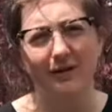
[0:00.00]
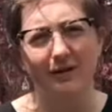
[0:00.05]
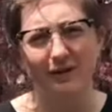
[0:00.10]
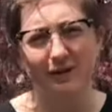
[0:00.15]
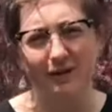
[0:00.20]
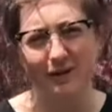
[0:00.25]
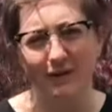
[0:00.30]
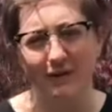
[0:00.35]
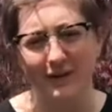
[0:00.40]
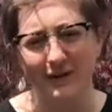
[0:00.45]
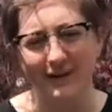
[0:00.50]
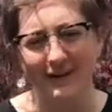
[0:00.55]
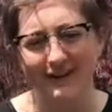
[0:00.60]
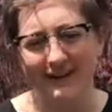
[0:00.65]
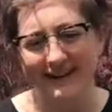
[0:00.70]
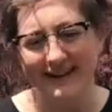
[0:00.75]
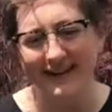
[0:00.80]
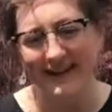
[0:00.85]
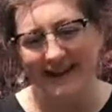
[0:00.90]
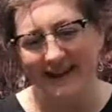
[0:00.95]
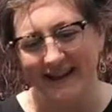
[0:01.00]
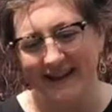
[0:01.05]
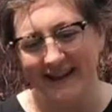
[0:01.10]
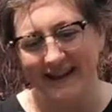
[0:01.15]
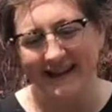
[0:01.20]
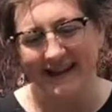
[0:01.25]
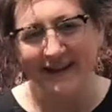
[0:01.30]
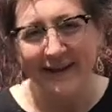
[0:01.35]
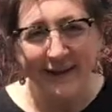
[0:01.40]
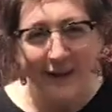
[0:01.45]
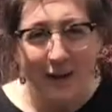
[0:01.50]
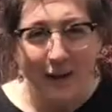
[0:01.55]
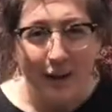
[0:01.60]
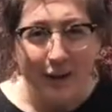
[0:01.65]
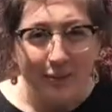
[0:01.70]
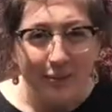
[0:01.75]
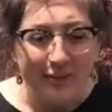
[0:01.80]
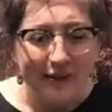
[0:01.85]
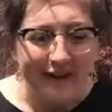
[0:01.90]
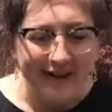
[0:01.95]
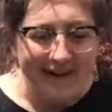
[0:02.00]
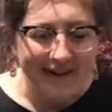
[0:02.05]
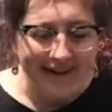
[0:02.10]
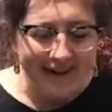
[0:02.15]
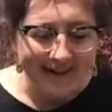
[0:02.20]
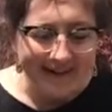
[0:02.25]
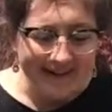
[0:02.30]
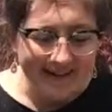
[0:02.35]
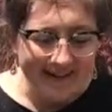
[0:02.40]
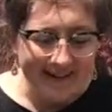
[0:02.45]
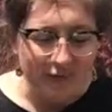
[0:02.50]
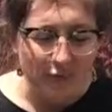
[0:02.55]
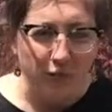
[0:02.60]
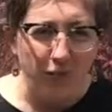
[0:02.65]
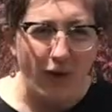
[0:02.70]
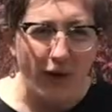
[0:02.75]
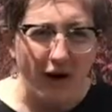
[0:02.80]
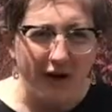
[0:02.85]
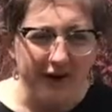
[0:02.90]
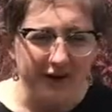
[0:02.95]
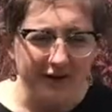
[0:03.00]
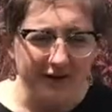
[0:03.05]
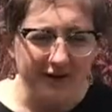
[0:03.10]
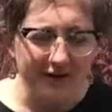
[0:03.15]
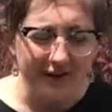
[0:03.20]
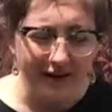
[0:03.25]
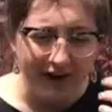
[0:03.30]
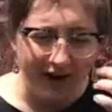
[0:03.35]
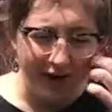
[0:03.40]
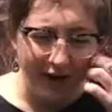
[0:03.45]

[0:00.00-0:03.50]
our soil is because water